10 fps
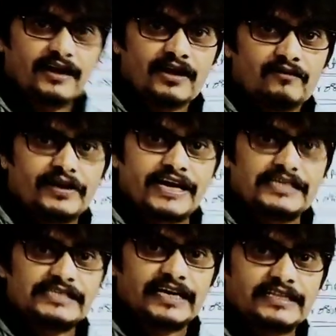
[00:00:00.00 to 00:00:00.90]
we can
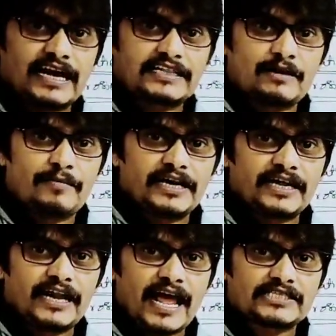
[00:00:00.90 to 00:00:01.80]
say that the metal
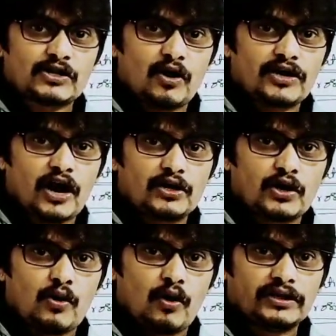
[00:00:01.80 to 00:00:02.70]
has not
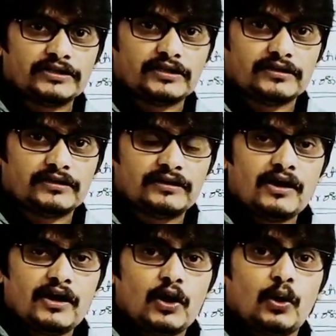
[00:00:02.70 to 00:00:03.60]
undergone the
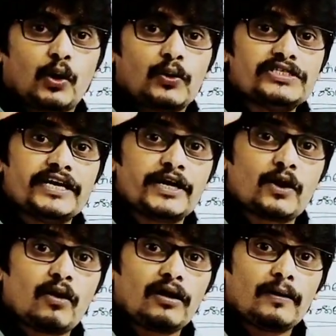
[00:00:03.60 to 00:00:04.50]
corrosion at
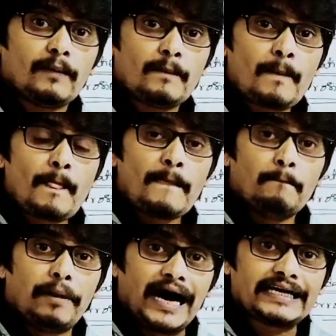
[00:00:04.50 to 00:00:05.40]
all.
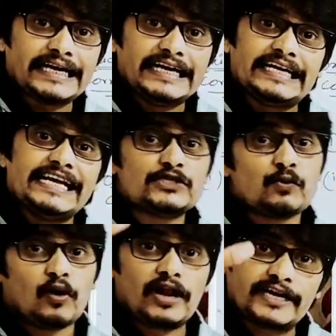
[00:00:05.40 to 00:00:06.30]
But it is
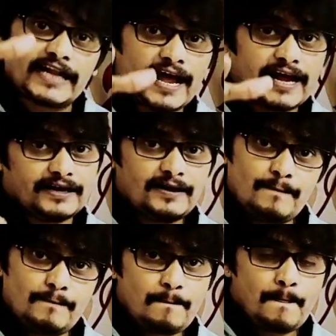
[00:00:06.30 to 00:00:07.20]
volatile.
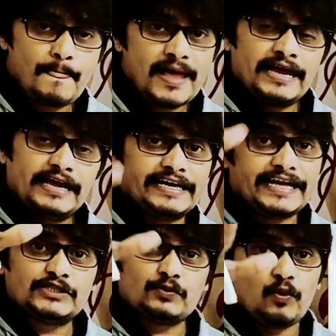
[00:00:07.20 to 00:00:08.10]
It
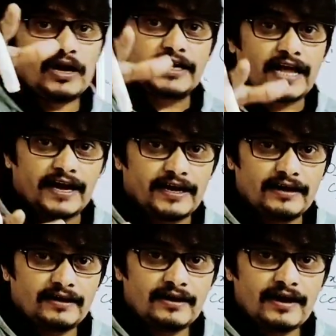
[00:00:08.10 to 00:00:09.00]
is volatile,
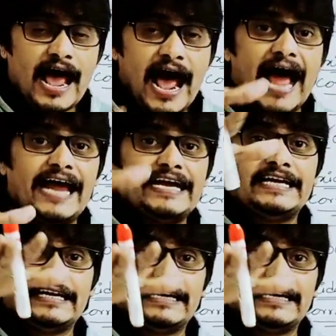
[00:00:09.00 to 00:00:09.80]
and